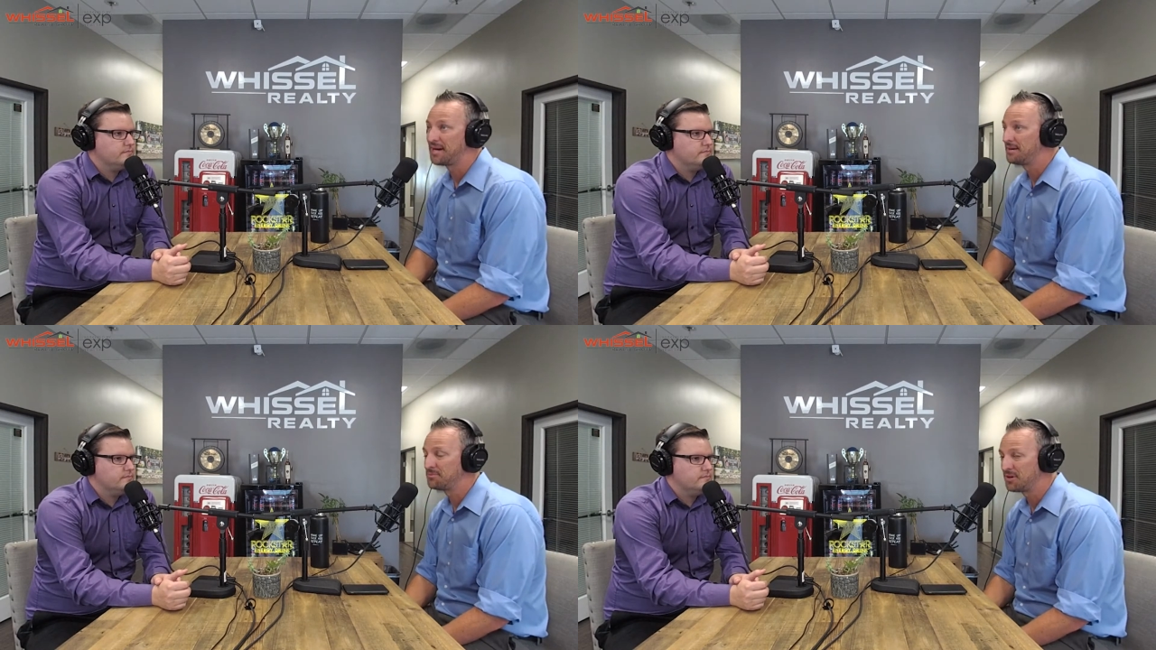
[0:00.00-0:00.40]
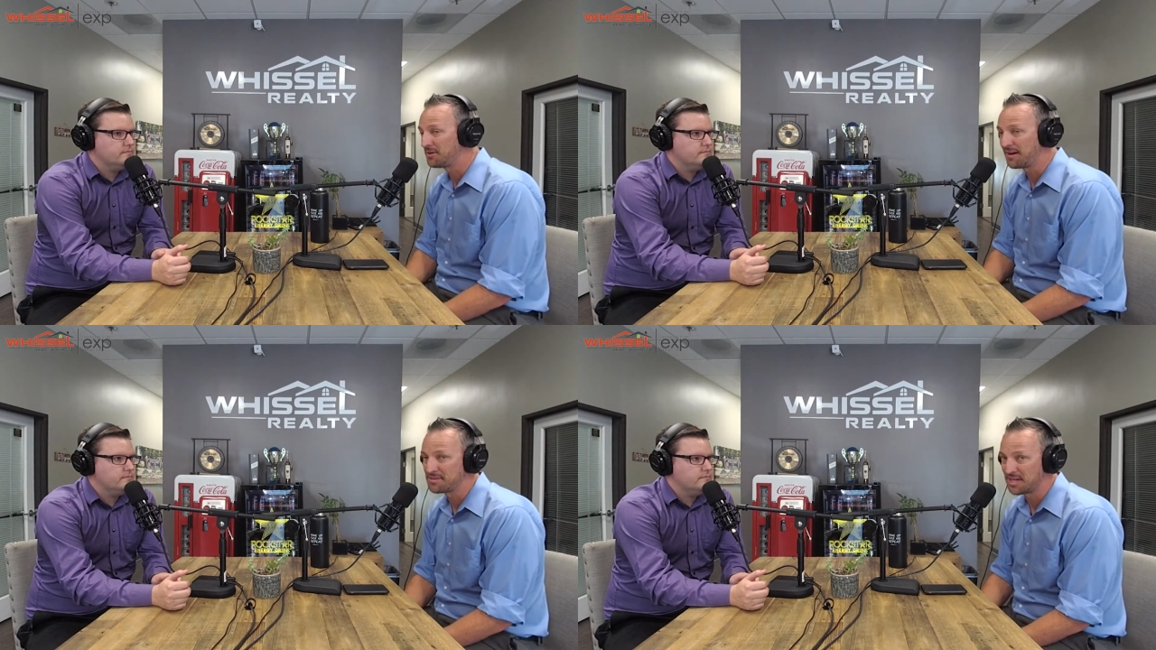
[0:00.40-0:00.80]
Speaker 1: Um, we
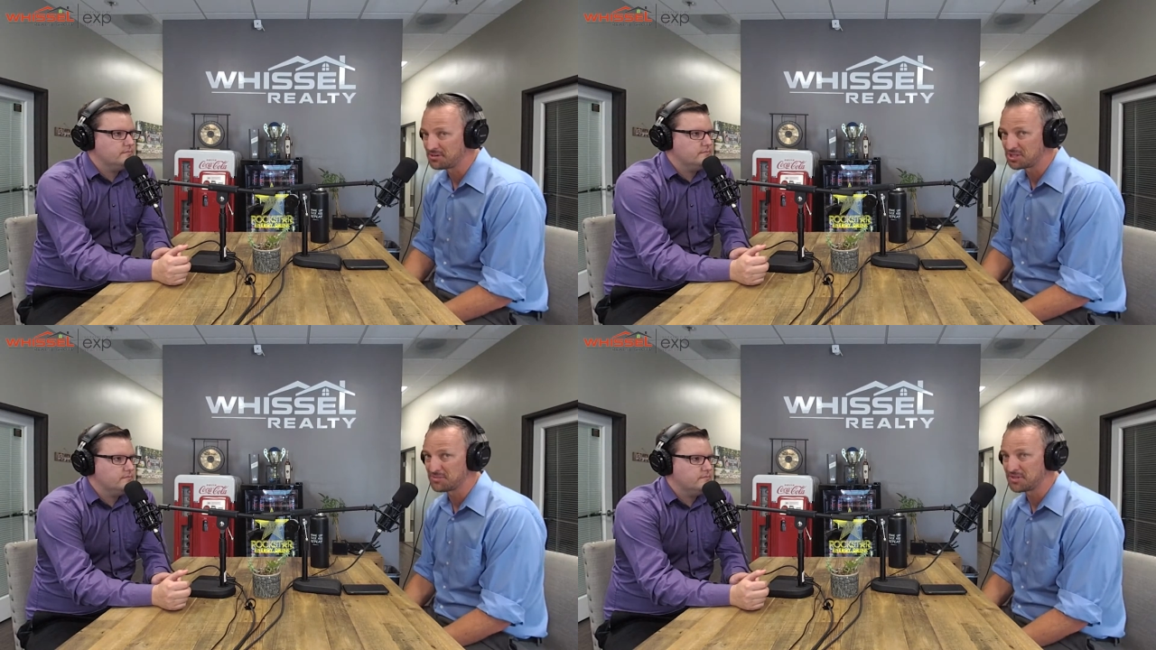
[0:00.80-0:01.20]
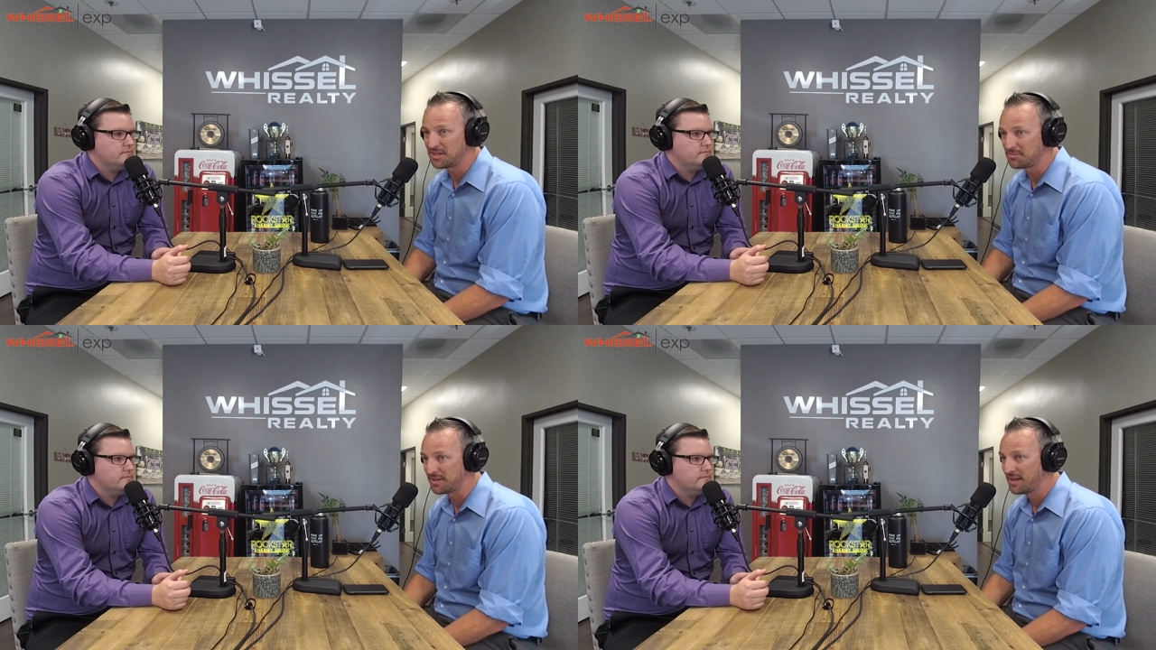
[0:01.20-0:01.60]
don't have townships
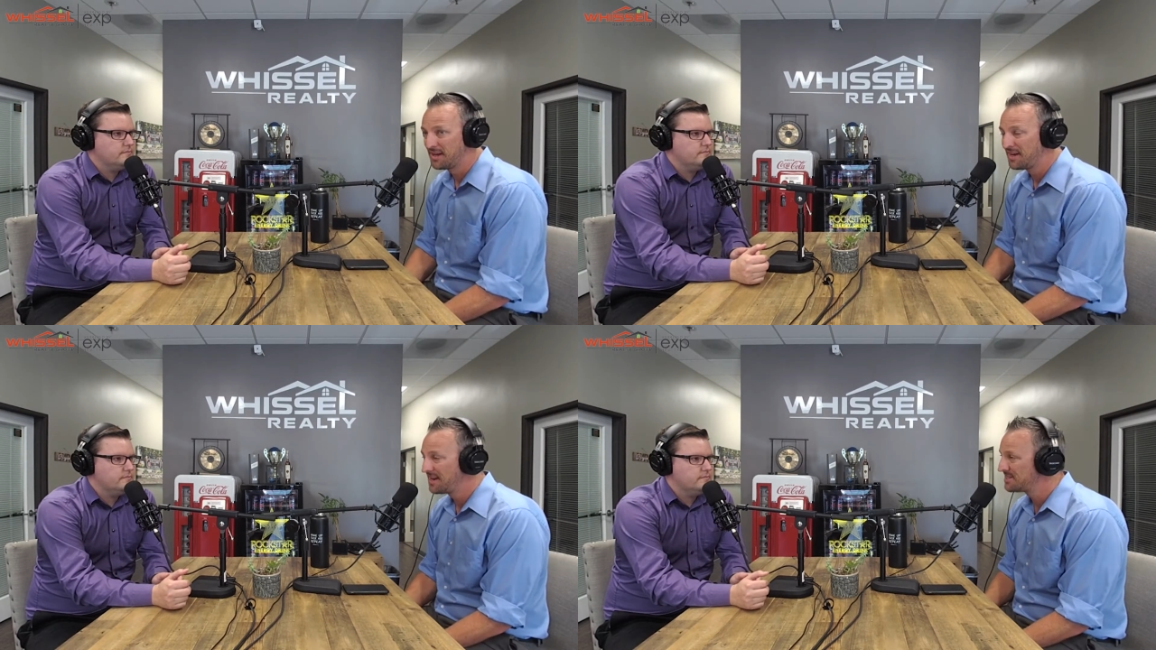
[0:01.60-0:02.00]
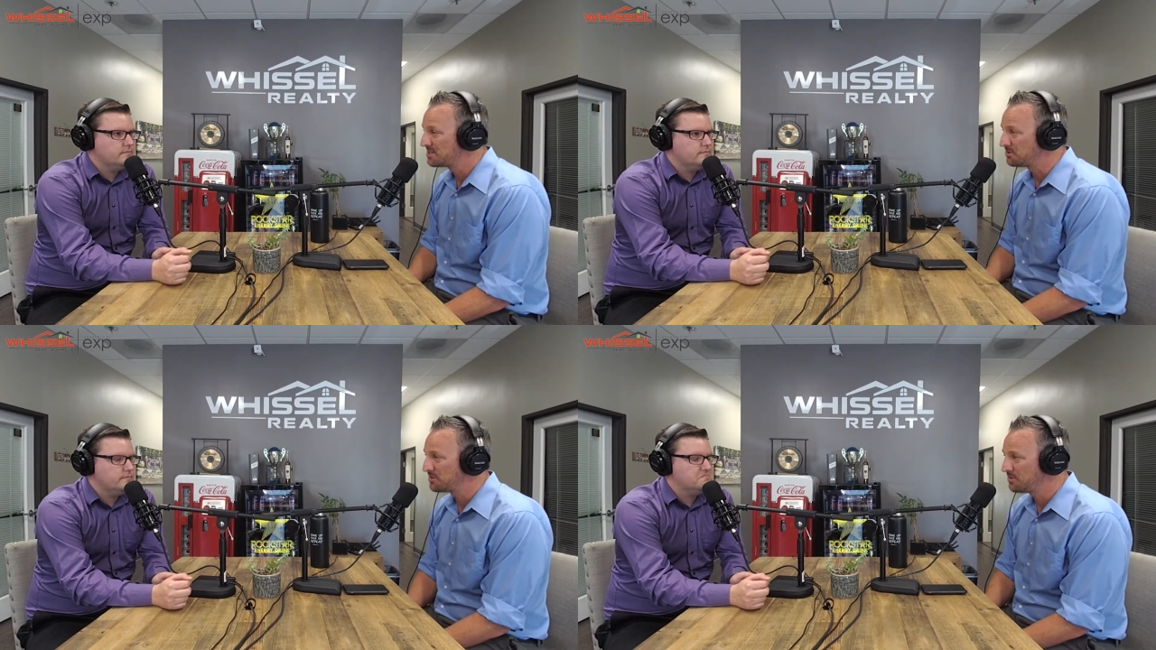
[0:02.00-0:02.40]
here, but
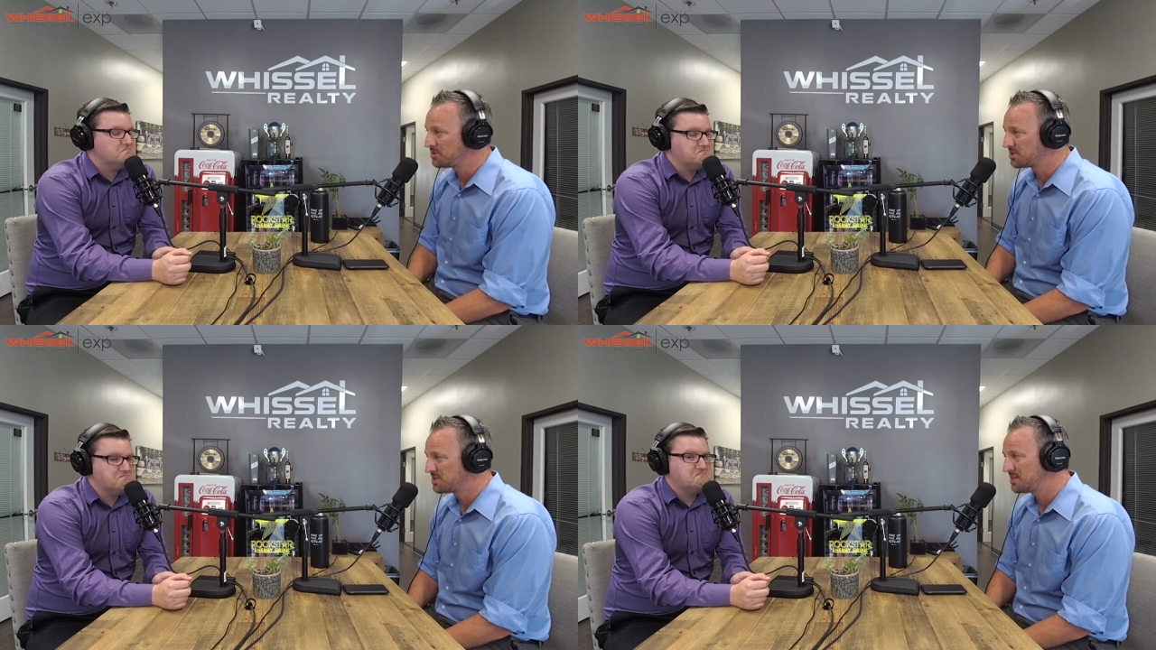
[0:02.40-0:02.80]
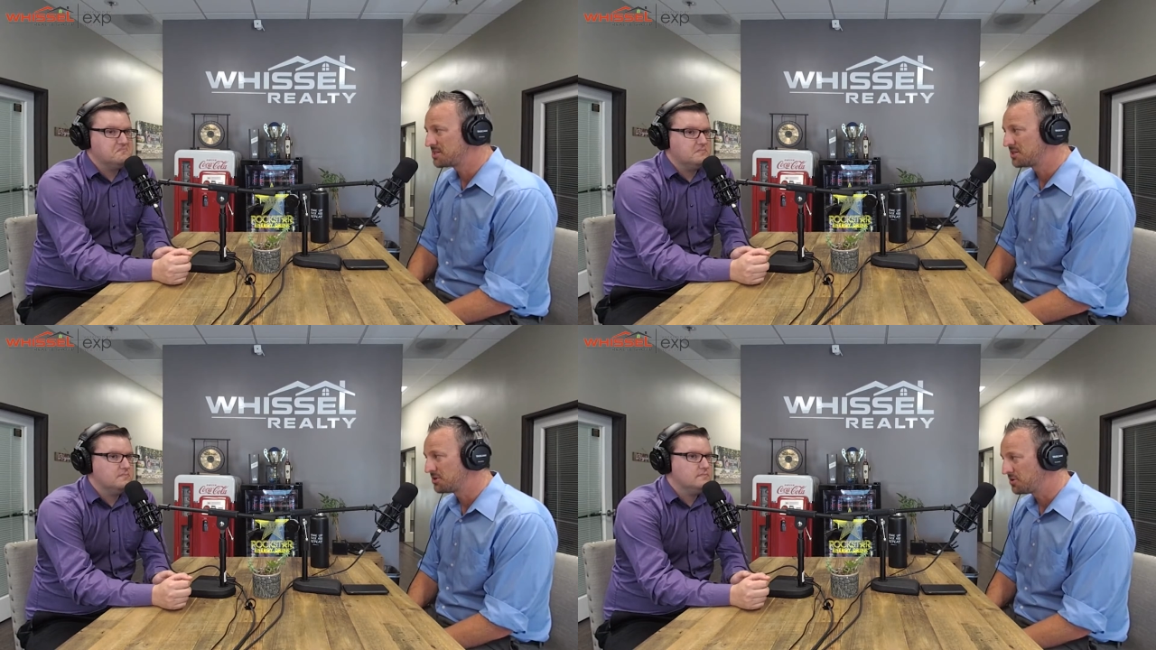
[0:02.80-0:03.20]
so you would just
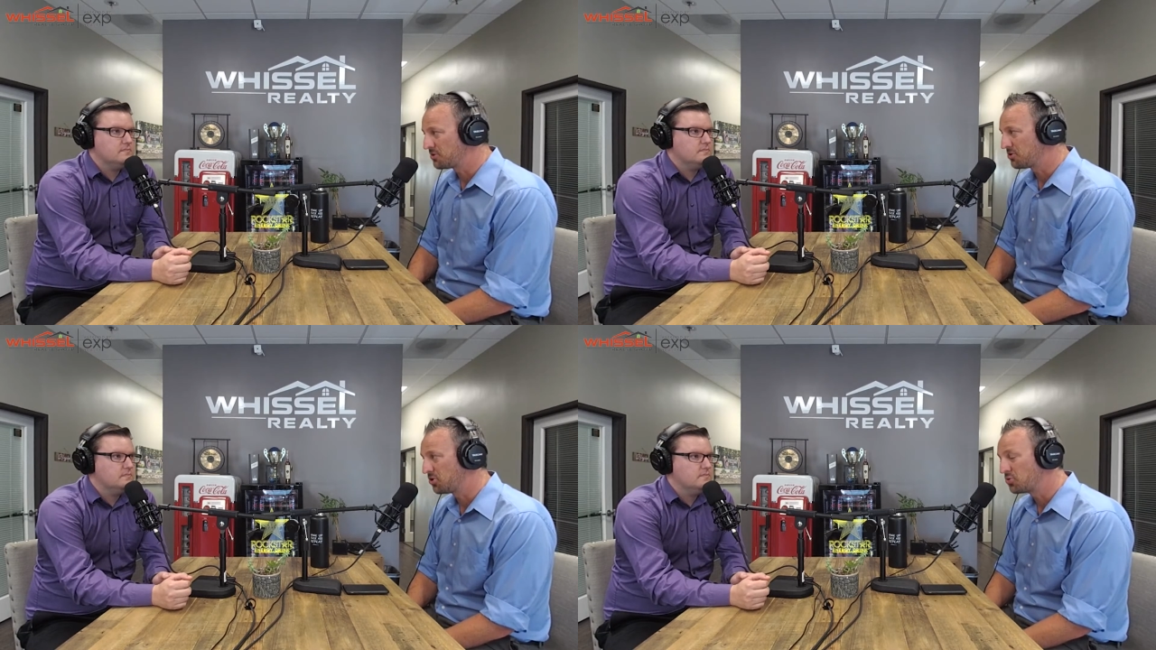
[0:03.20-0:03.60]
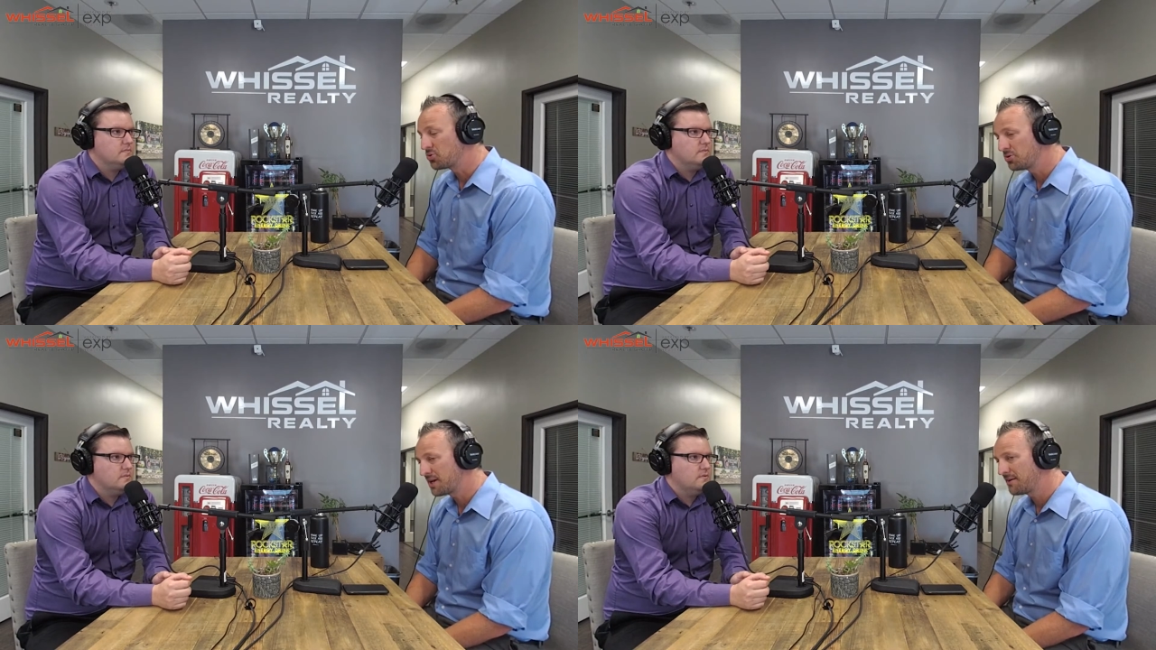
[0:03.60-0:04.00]
need to know your
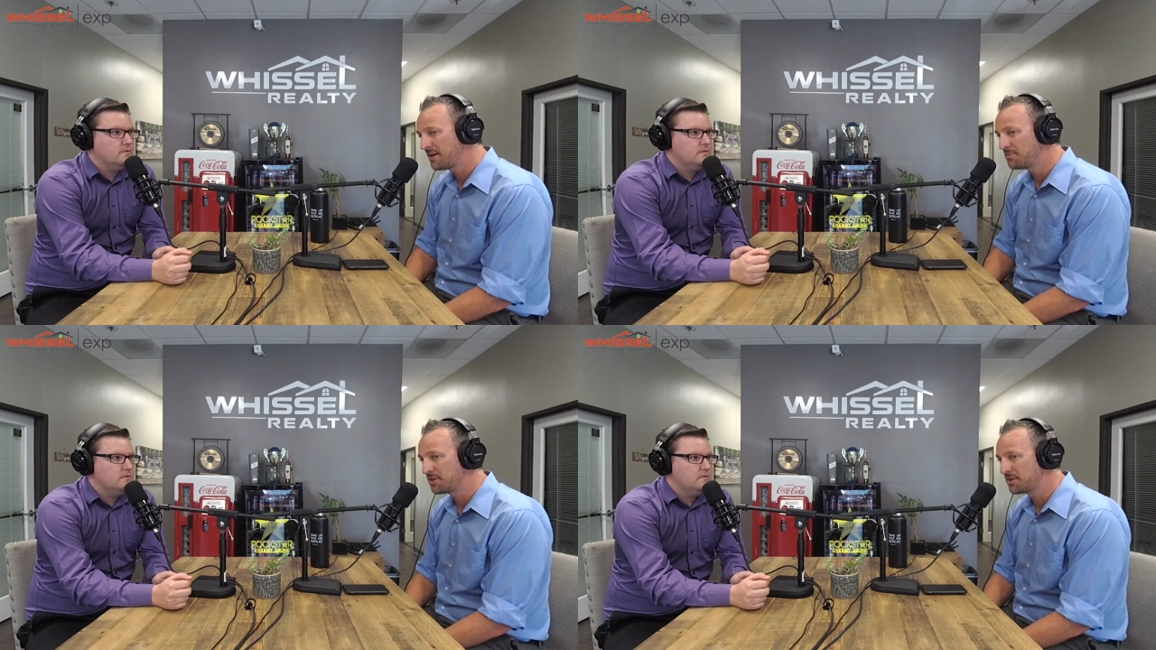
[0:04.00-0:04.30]
local area,